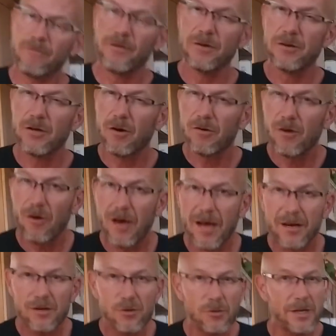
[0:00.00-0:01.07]
if you don't know
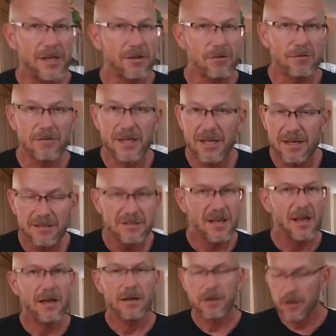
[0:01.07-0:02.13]
how to do either of these,
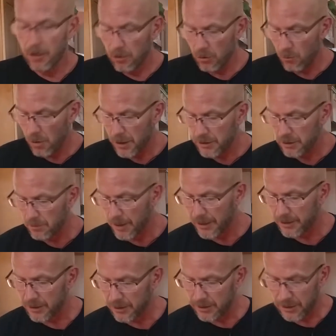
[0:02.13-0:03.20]
go to watch the
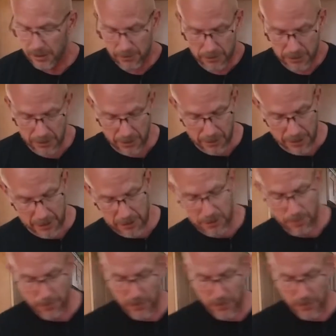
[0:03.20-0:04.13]
basic skills series.